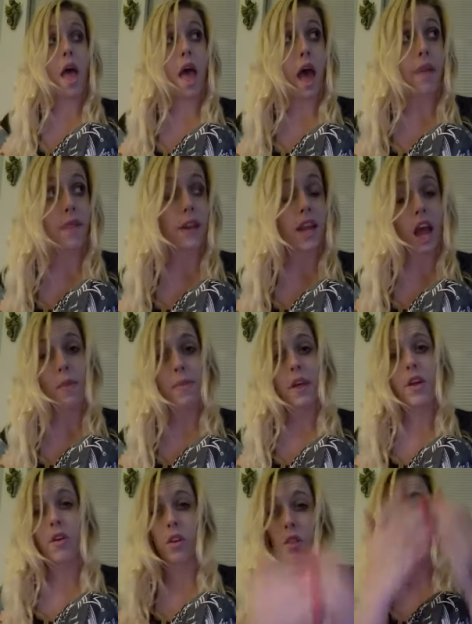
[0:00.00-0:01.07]
at the time
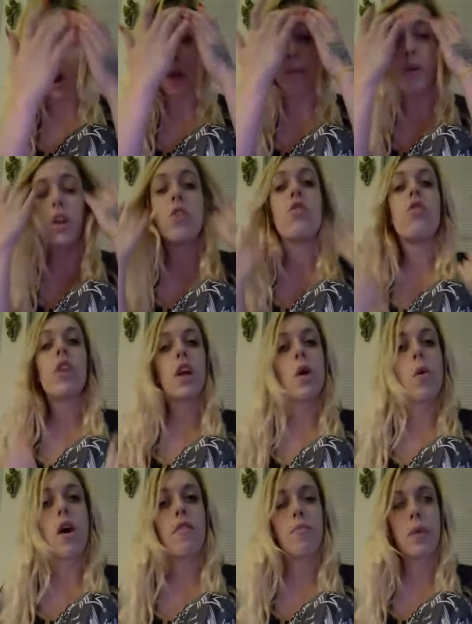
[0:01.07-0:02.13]
that your alarm would usually
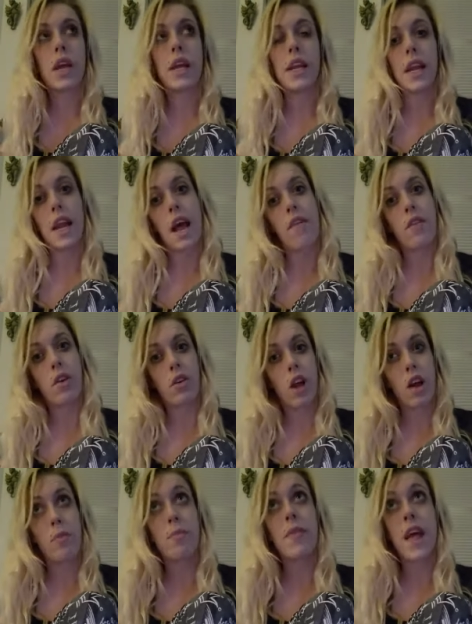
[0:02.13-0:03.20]
go off, but you didn't have your
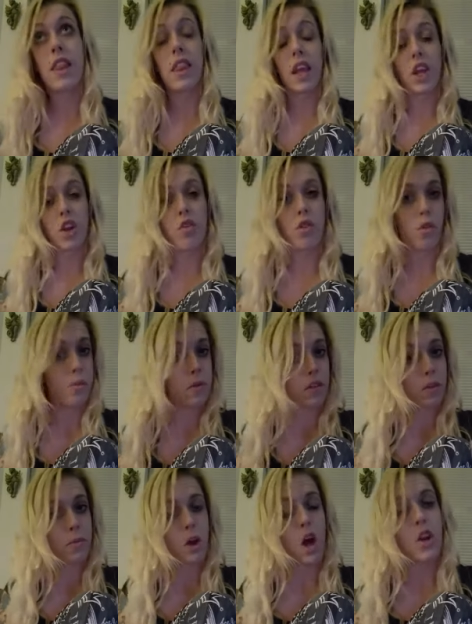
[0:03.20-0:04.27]
alarm. That's like your super
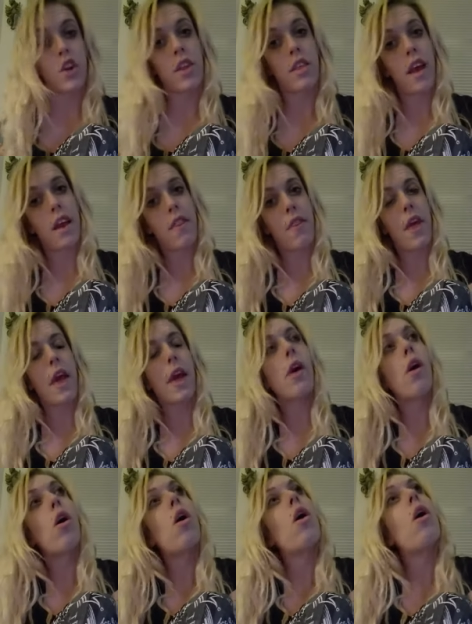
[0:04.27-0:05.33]
subconscious kind of thing.
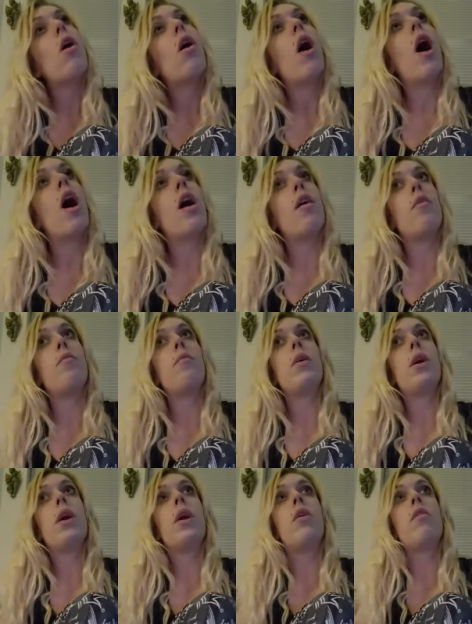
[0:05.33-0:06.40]
Um,
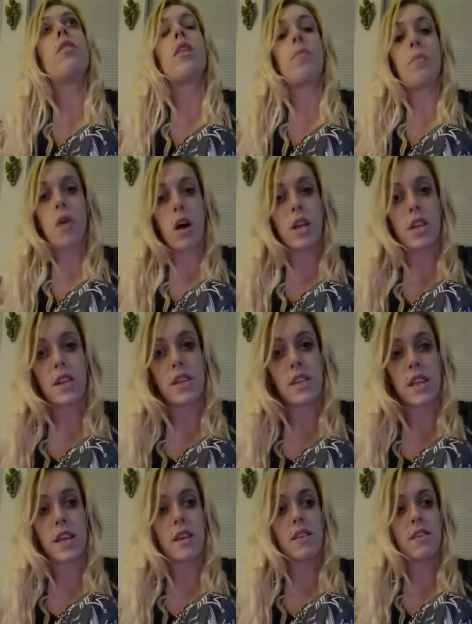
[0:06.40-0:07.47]
your subconscious
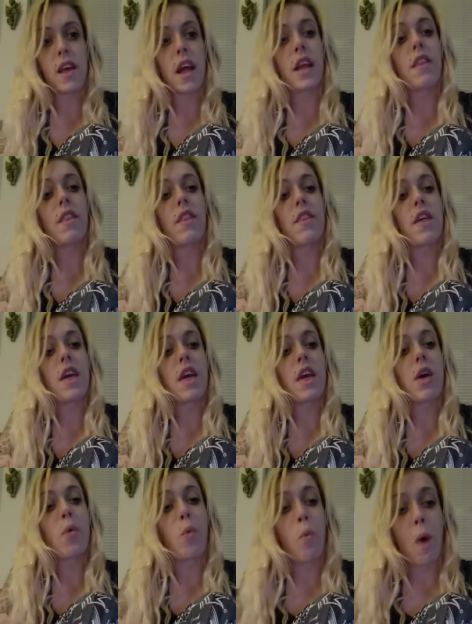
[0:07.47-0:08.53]
is like
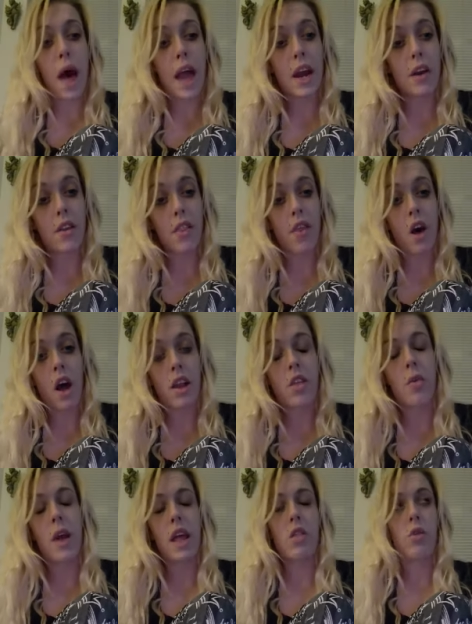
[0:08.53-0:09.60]
the wired thoughts.
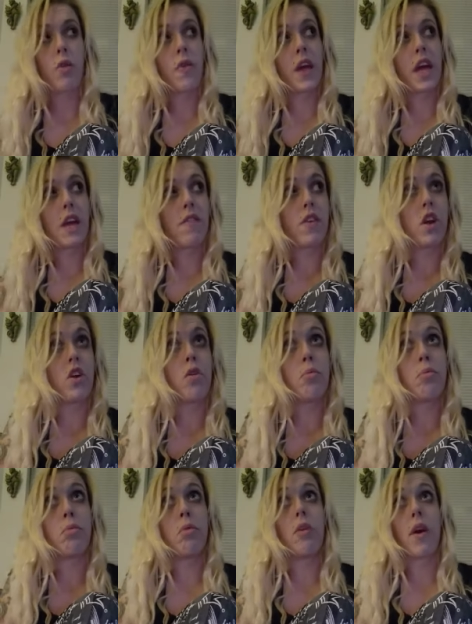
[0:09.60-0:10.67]
Okay, so think of your
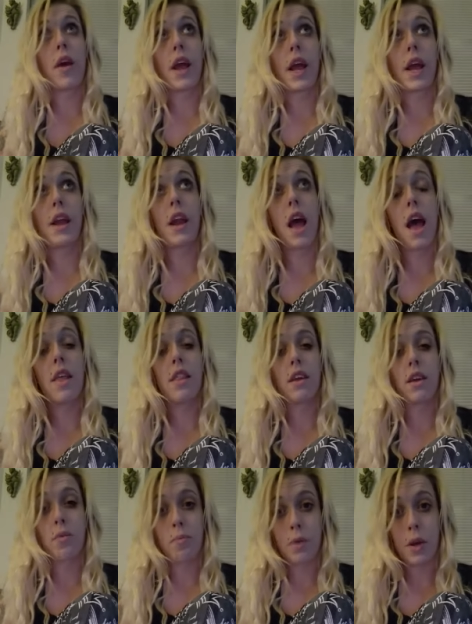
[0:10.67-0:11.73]
brain as a
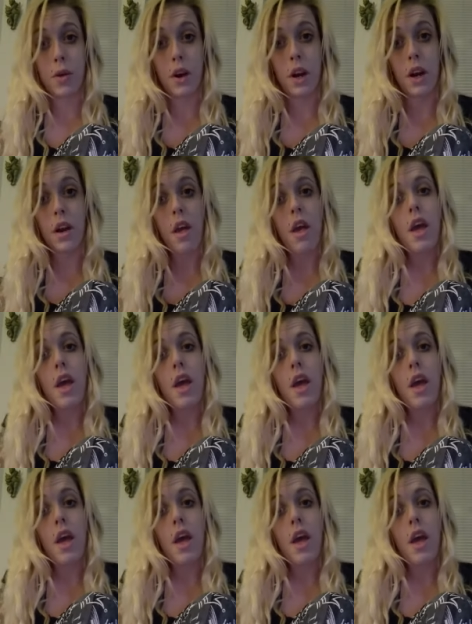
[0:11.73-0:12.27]
computer.